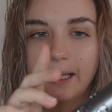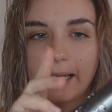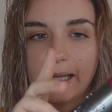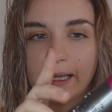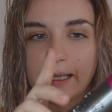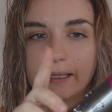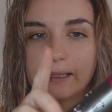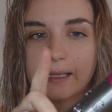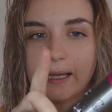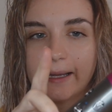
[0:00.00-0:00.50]

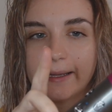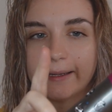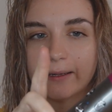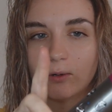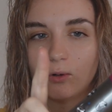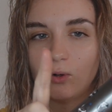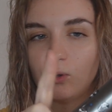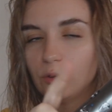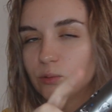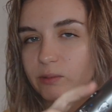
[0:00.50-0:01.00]
And
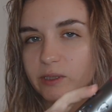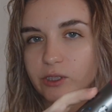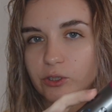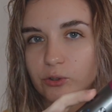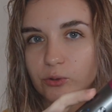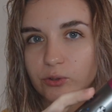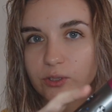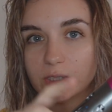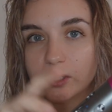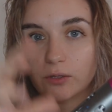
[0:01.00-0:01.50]
I always
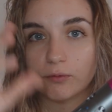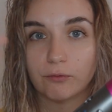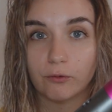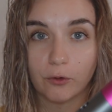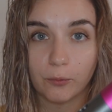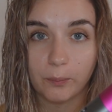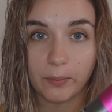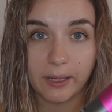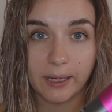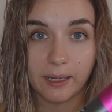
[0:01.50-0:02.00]
use it
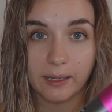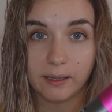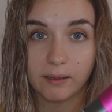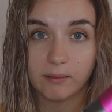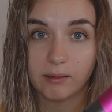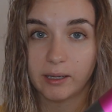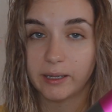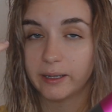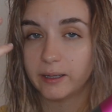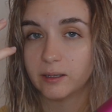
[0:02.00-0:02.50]
for
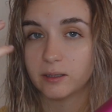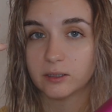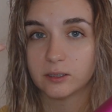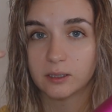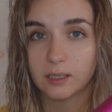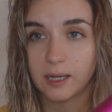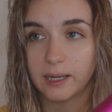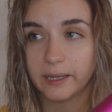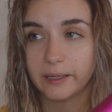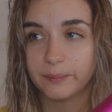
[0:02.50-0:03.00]
my hair
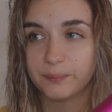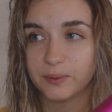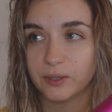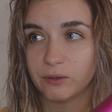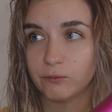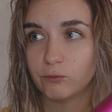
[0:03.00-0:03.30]
type and